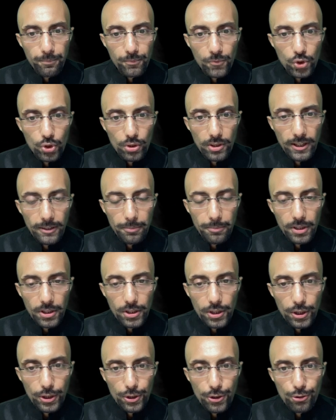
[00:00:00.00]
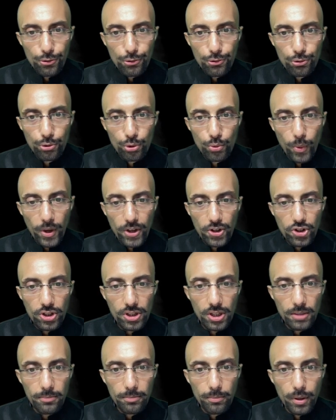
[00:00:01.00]
So let me take you to
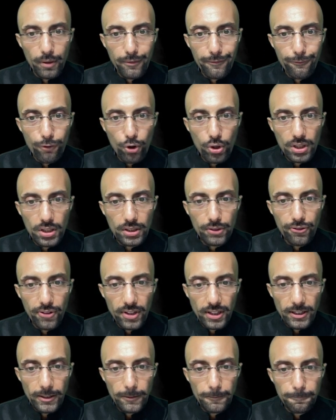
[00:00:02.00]
question number 43.